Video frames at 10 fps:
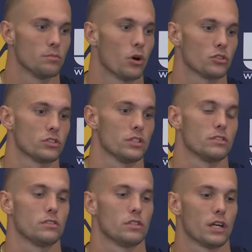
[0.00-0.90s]
partially
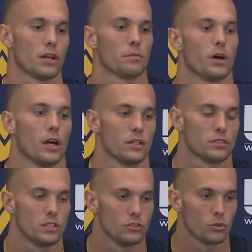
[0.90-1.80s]
tearing my
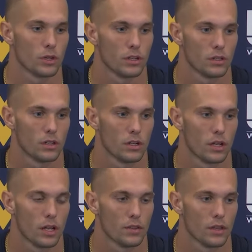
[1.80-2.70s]
SC joint
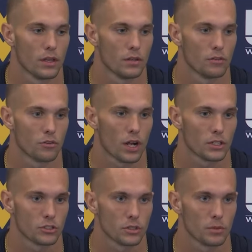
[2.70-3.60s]
and then
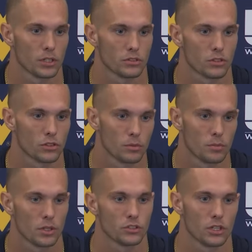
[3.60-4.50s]
fracturing my sternum
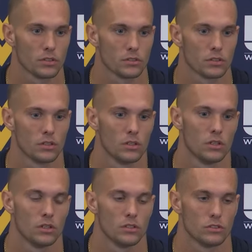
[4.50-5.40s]
and my chest.
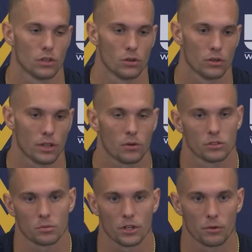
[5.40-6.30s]
So that was
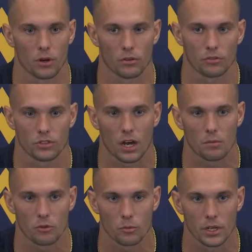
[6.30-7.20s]
a pretty rough
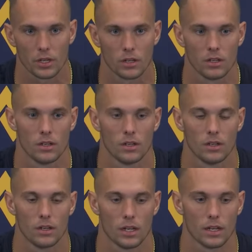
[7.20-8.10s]
time for me.
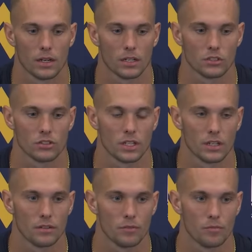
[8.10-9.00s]
And I just
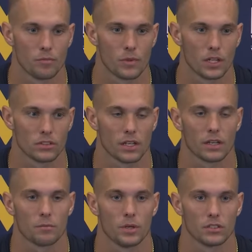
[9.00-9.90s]
needed, it's
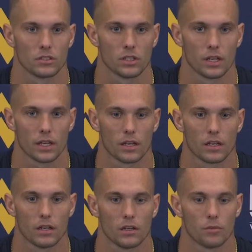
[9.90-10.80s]
like basically like
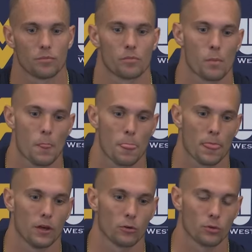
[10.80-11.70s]
a
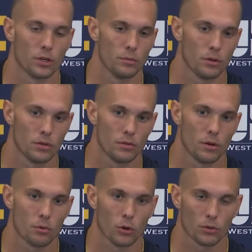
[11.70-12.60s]

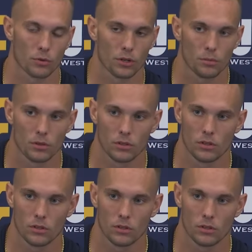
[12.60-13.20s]
broken rib.